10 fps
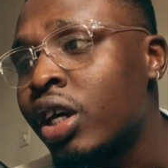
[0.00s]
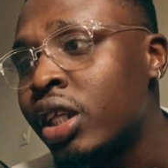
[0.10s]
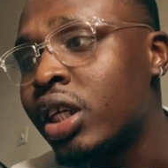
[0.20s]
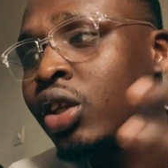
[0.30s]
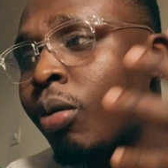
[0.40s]

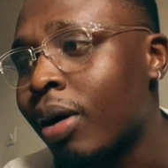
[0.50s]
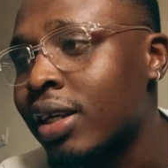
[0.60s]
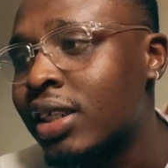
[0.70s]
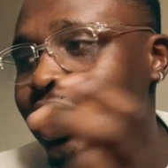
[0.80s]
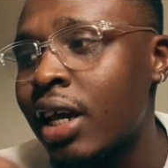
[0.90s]
Then number
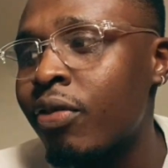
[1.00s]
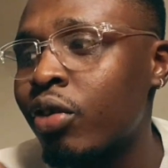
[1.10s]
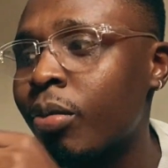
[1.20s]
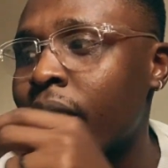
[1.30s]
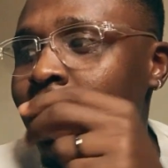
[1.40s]
7
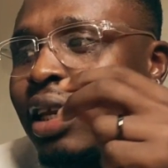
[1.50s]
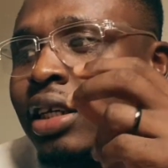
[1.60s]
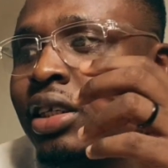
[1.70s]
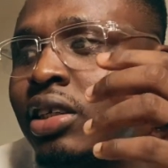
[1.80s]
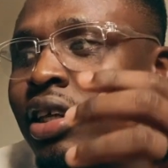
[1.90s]
on my
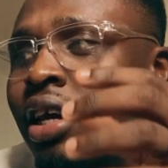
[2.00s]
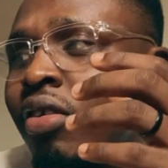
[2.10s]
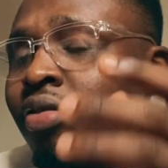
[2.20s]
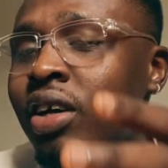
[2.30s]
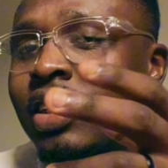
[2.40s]
list,
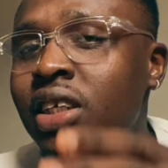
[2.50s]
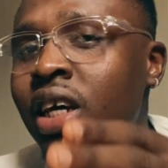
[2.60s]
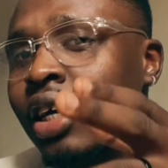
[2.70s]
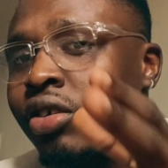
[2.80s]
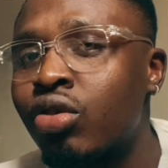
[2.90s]

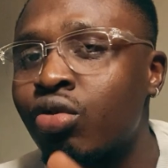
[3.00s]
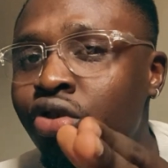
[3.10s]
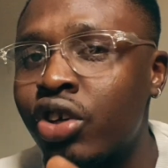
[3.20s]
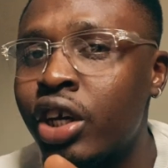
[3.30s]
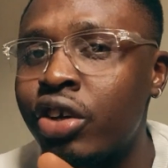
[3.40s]
resistance to
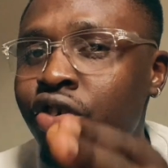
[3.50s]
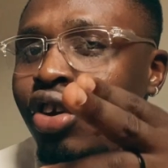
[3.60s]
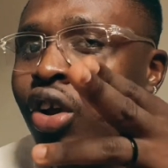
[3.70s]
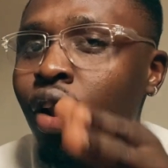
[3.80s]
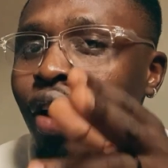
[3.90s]
change.
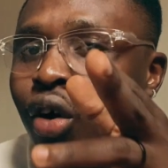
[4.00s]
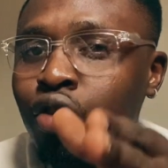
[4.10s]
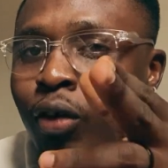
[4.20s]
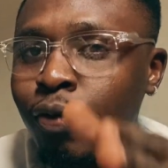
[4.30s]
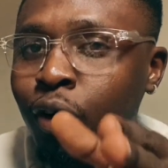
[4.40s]
A lot
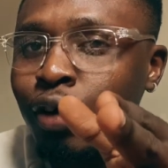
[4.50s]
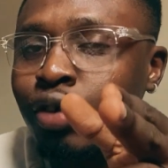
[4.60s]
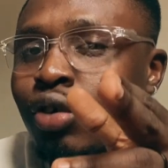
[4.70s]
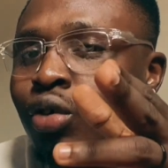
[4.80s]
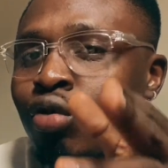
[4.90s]
of
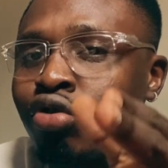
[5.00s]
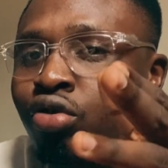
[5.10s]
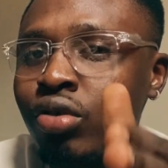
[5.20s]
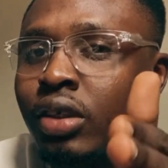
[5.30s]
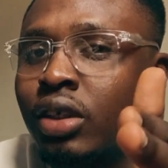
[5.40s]
us go
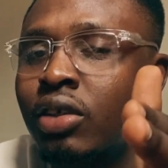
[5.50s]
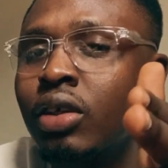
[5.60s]
through this.